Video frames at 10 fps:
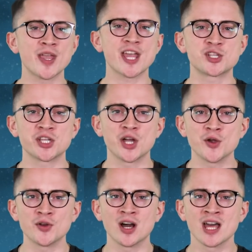PSG
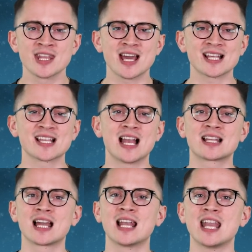owner Nasser
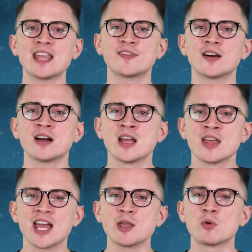Al-Khelaifi
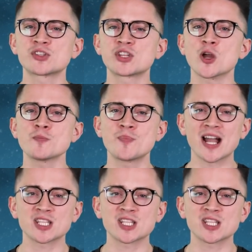that he wants to go back